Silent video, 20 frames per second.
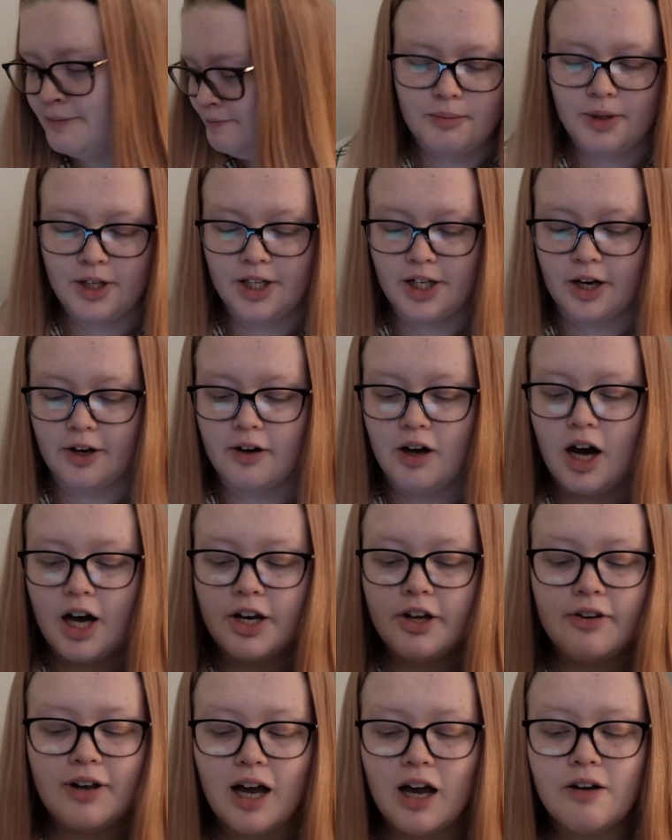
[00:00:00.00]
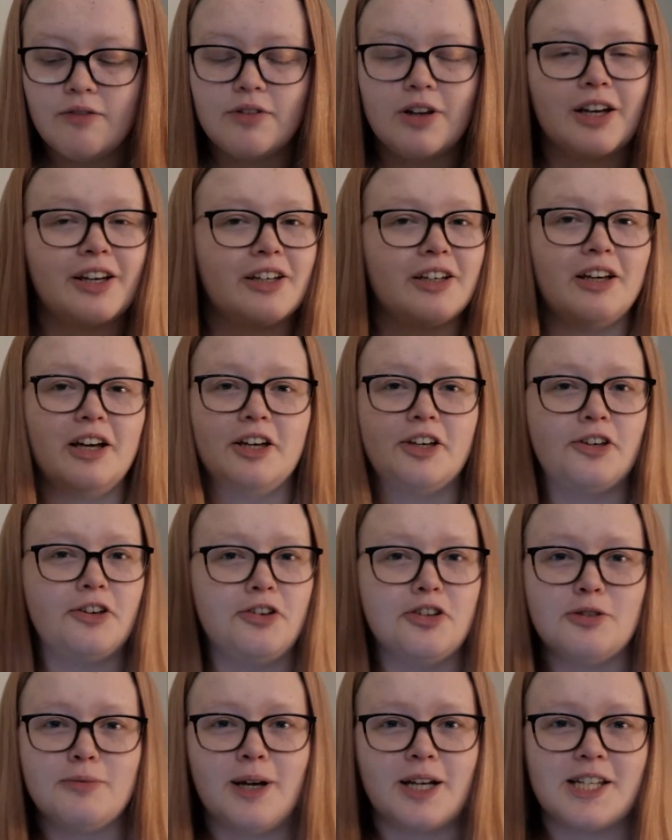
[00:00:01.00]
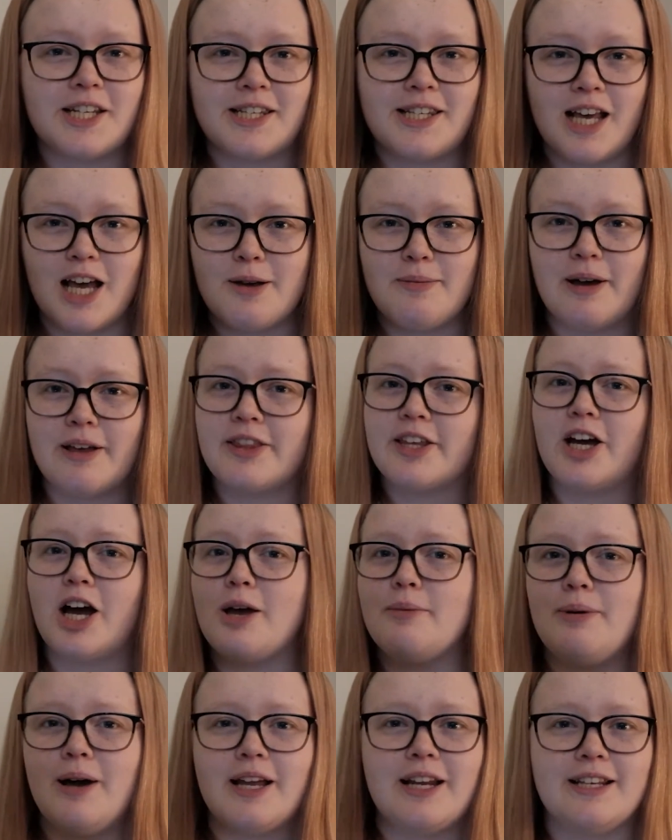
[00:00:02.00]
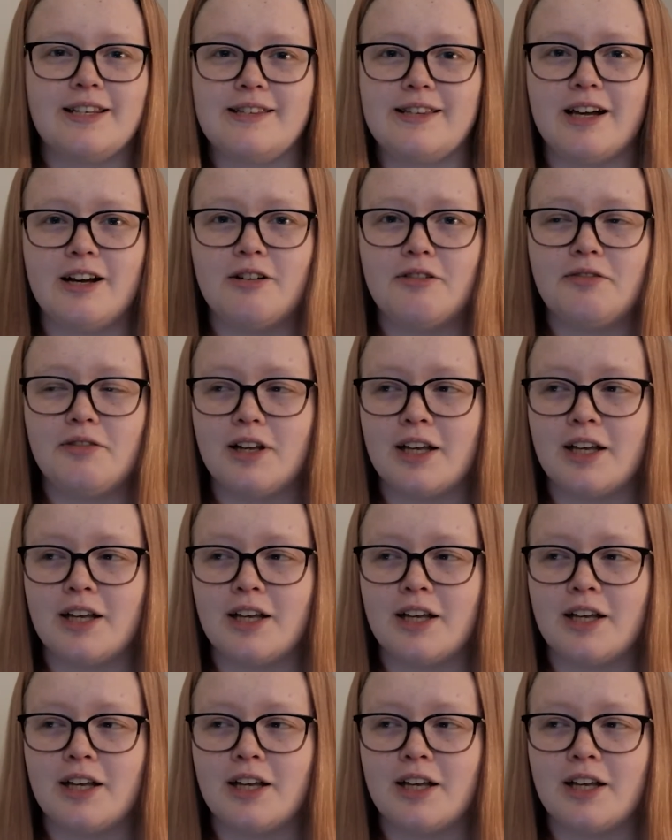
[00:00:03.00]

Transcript: But you know, I don't have like a huge amount to say about the iPad itself.